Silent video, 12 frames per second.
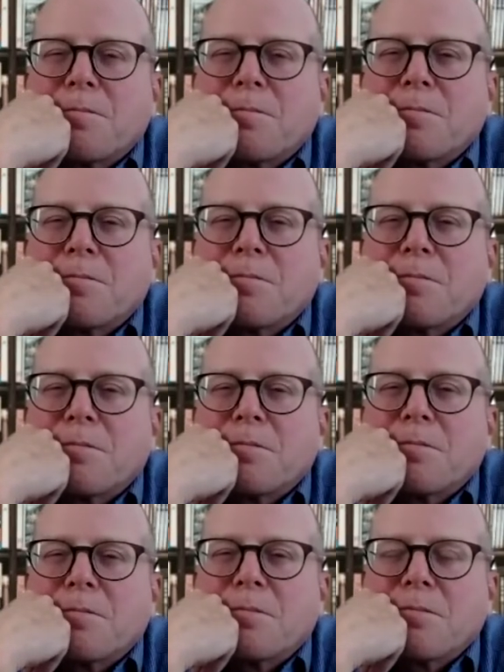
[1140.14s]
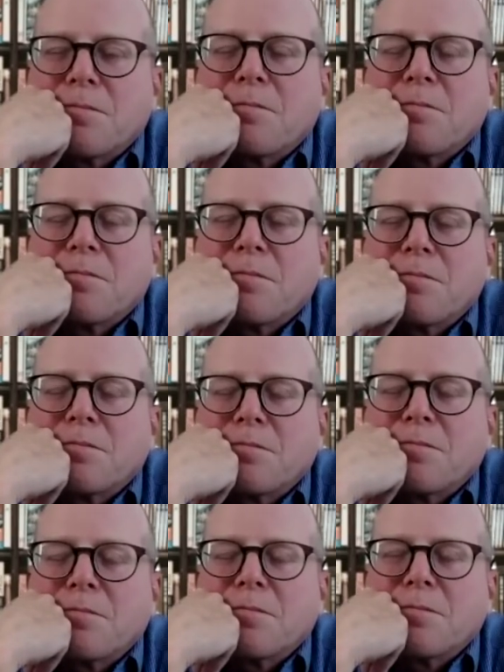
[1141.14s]

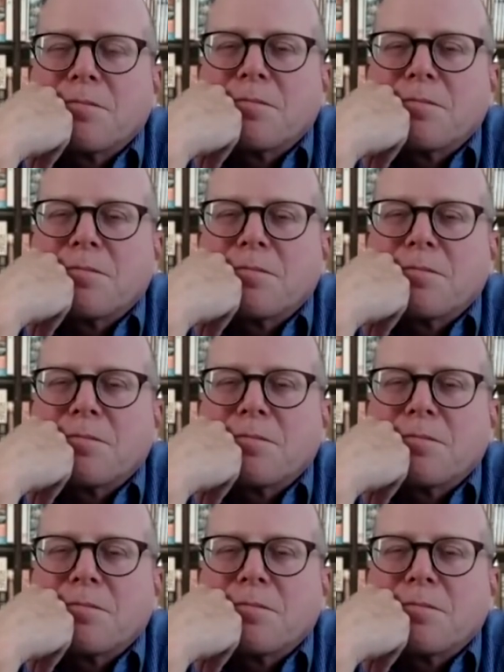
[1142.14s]
(not speaking)